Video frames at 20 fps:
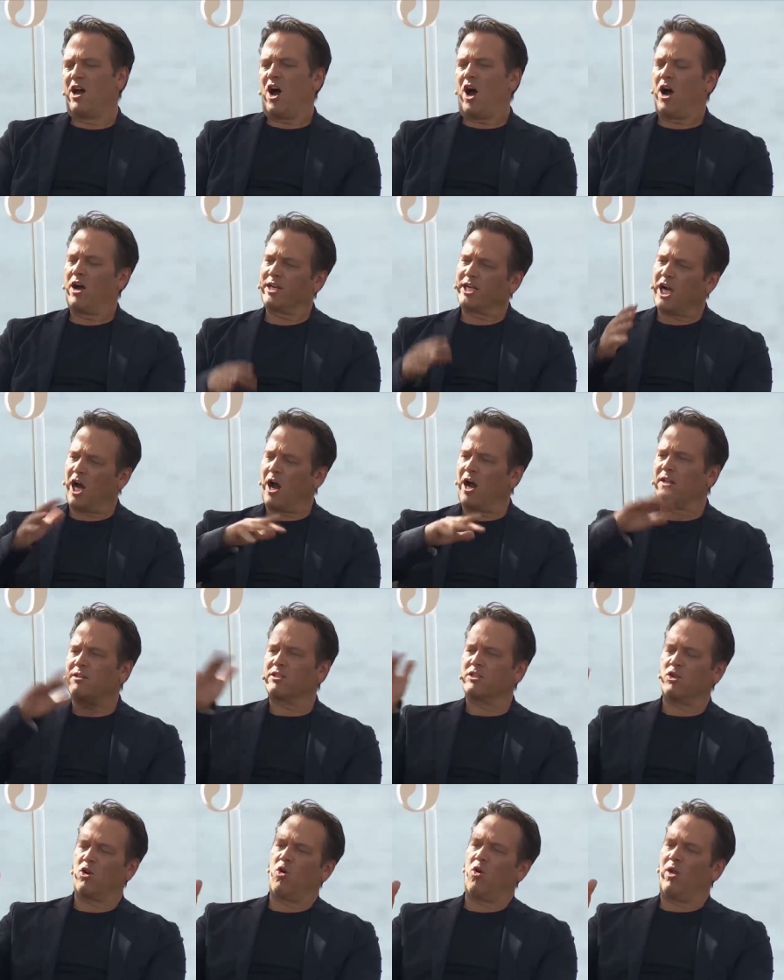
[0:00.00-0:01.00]
On
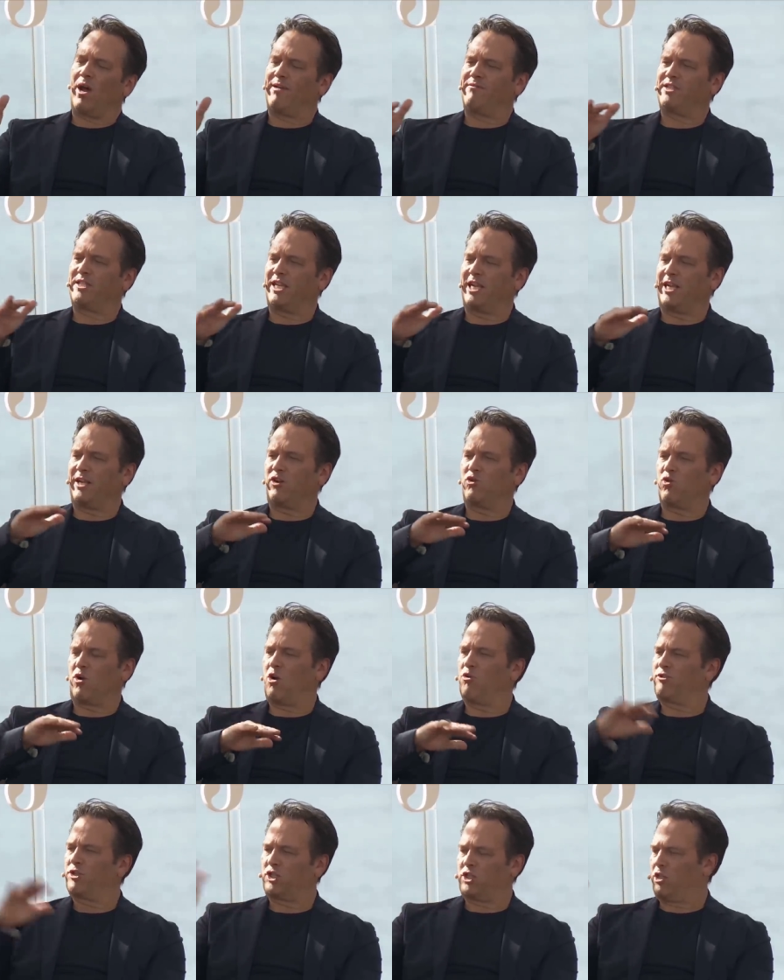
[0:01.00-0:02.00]
console, I've seen
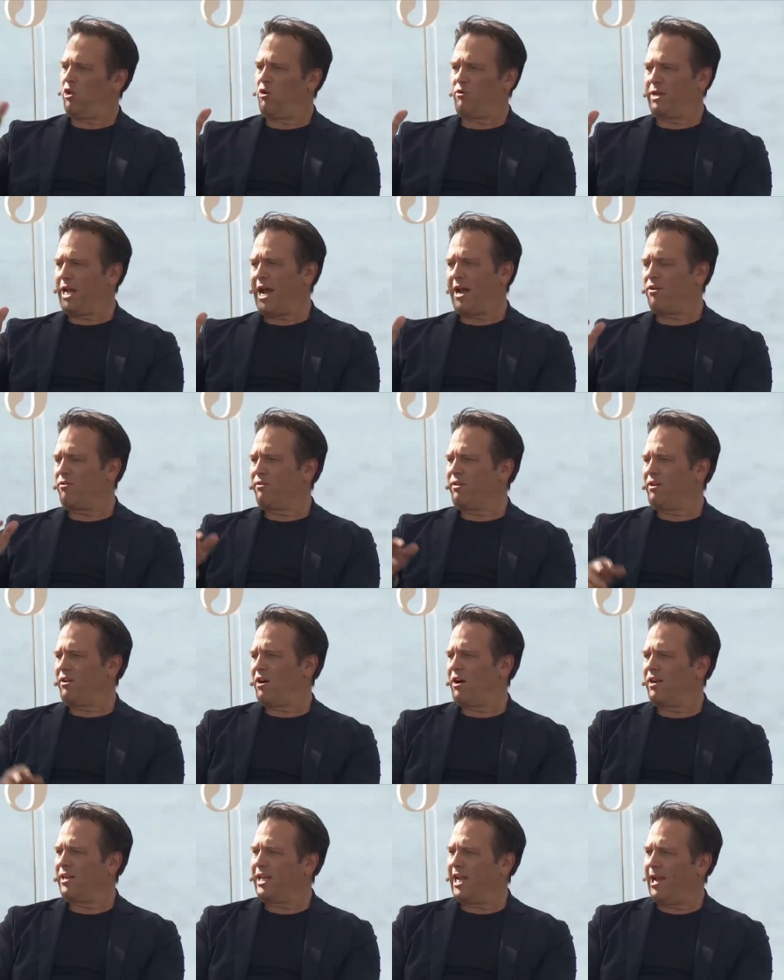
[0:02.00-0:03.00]
growth slow down
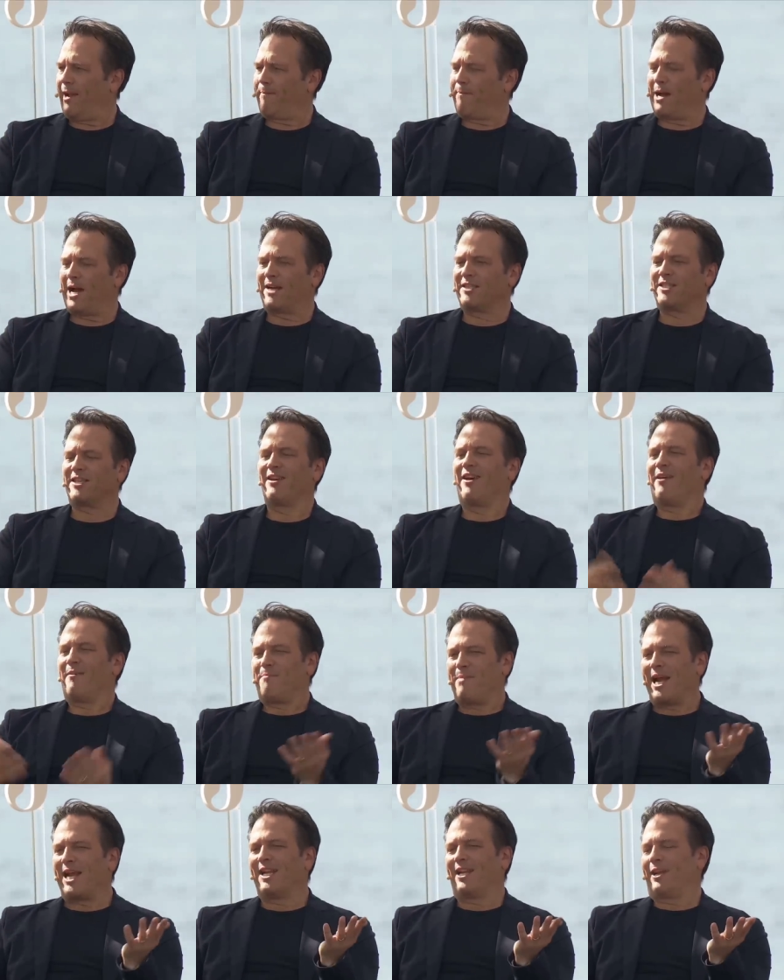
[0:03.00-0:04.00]
on Game Pass,
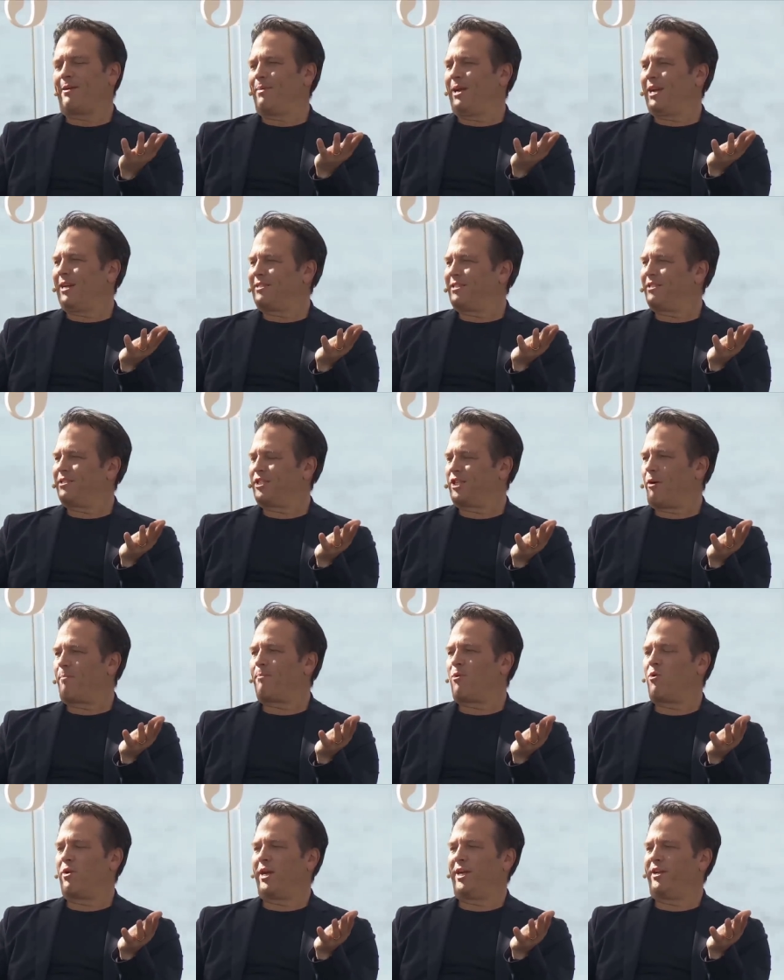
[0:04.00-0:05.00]
mainly because at some
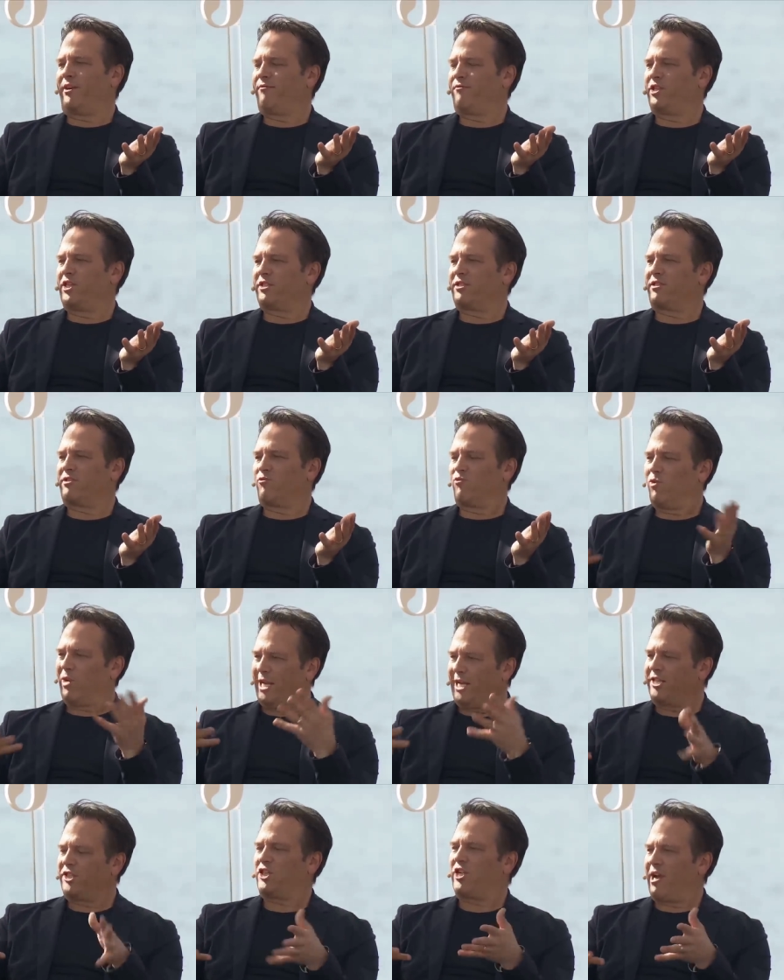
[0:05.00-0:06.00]
point you've just
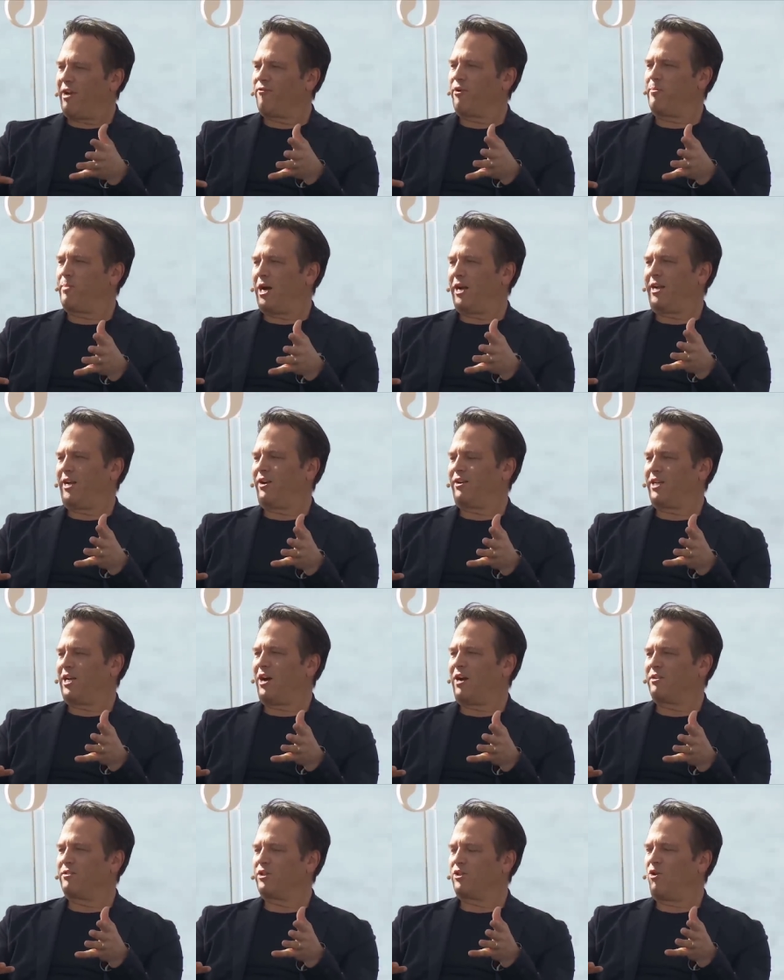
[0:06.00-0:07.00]
reached everybody on
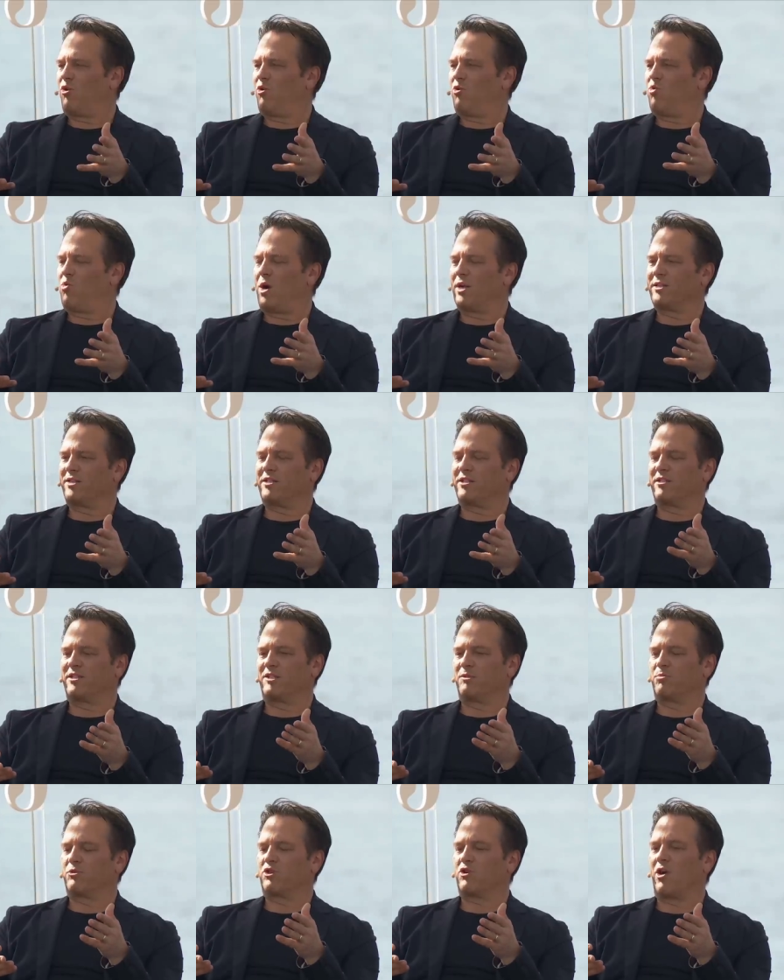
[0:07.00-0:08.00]
console who wants to
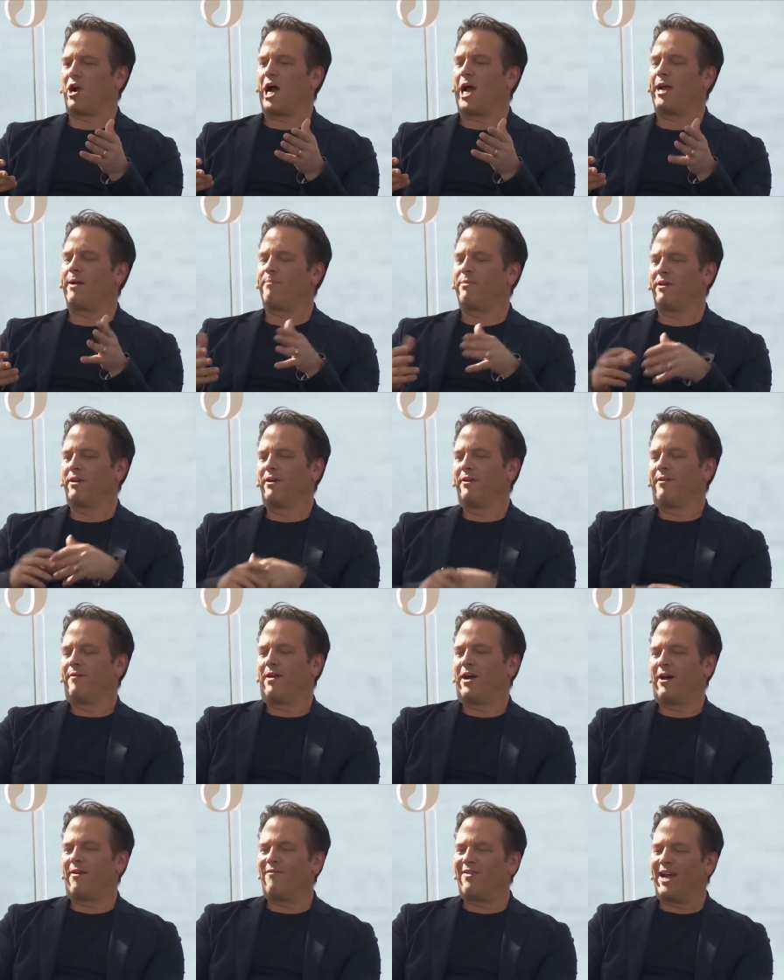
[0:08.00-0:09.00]
subscribe.
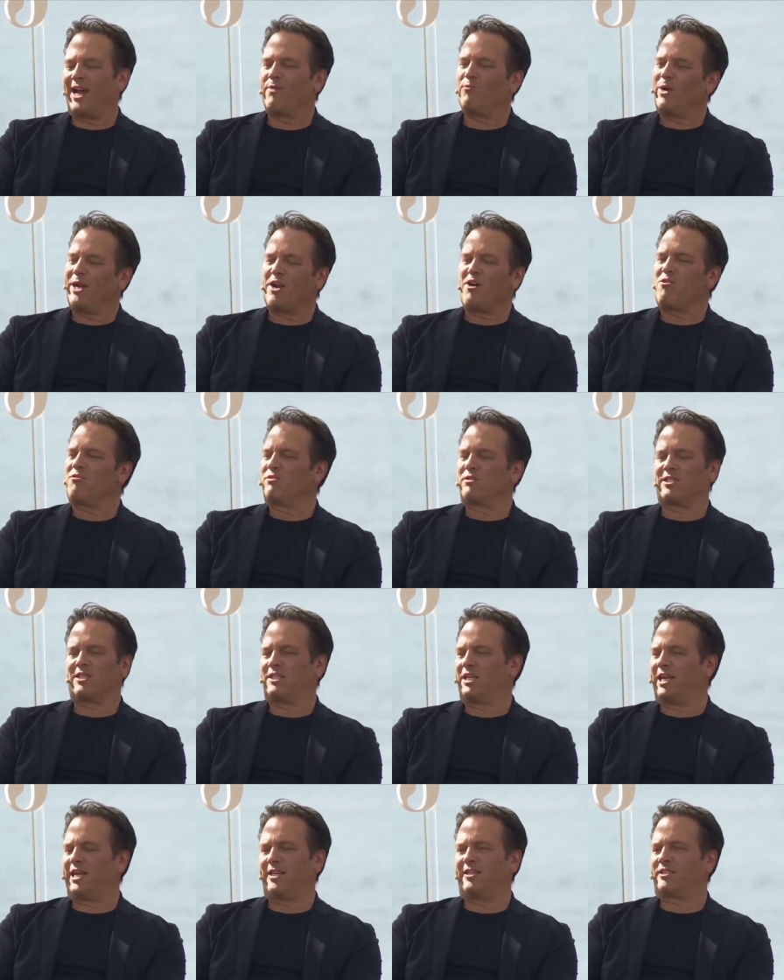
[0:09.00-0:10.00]
Um, and we don't
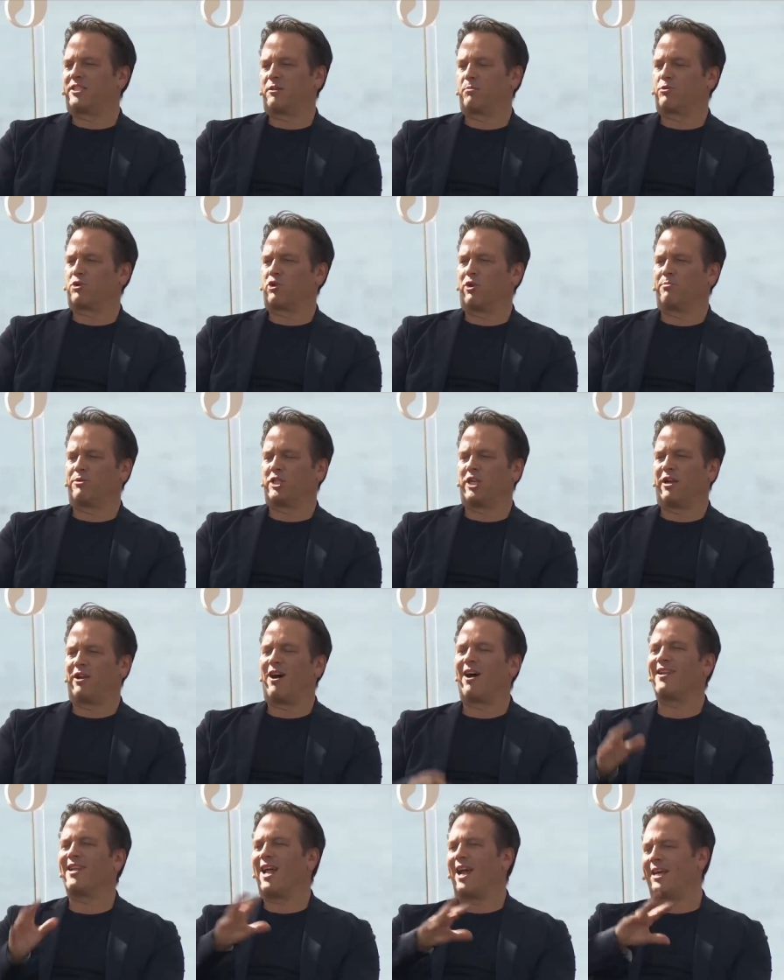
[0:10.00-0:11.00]
see subscription,
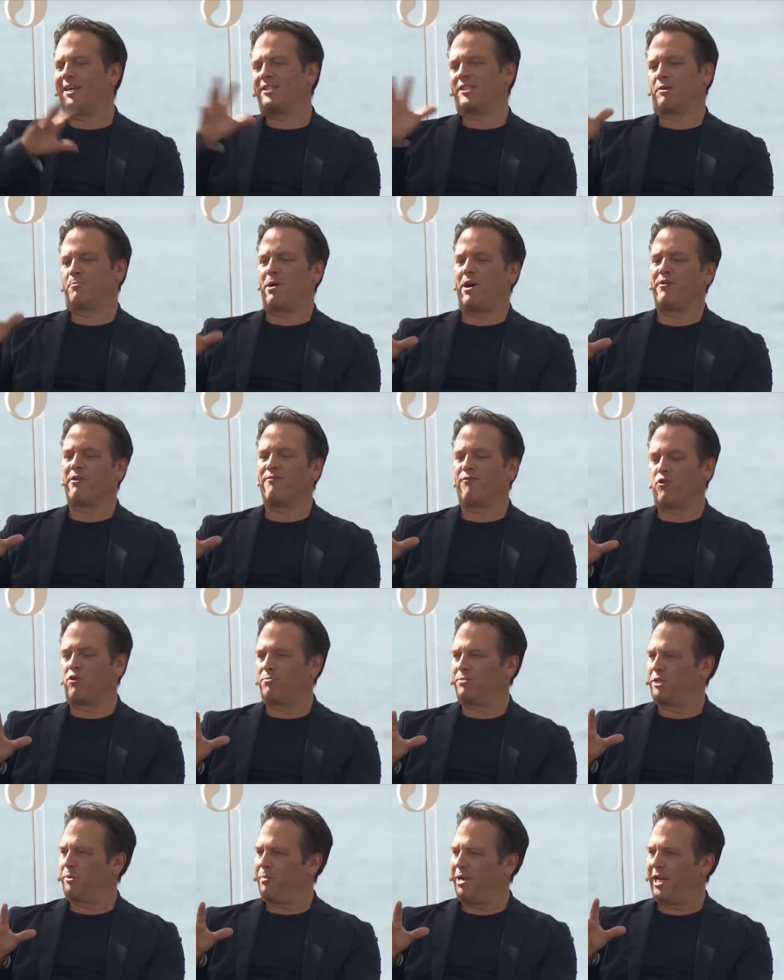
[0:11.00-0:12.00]
unlike some other
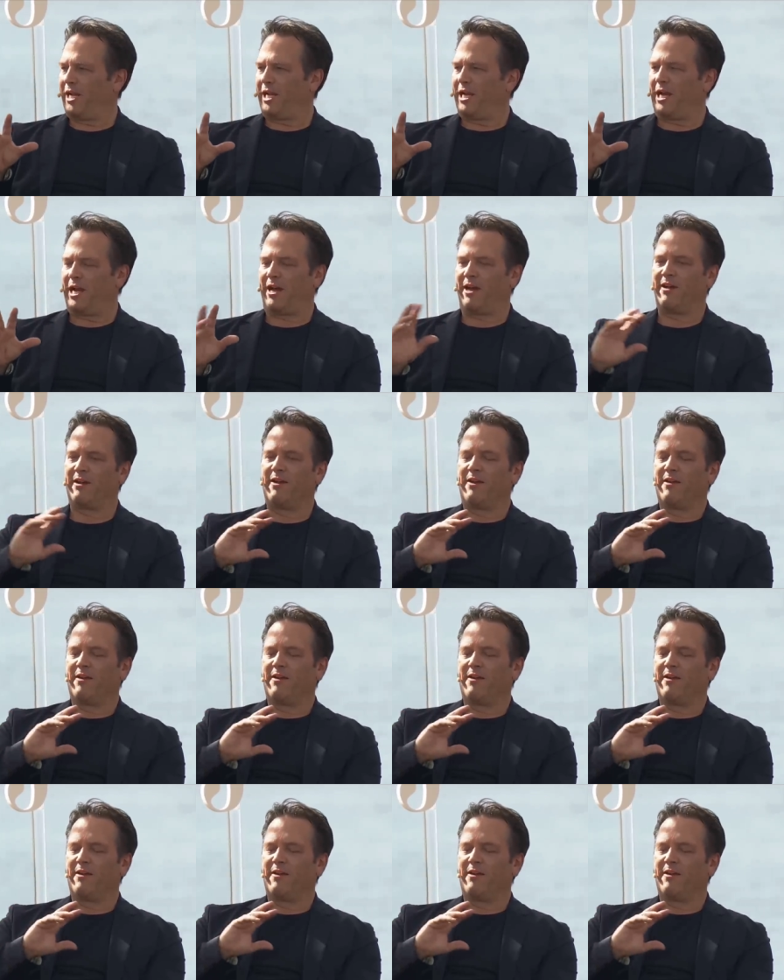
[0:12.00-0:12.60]
forms of media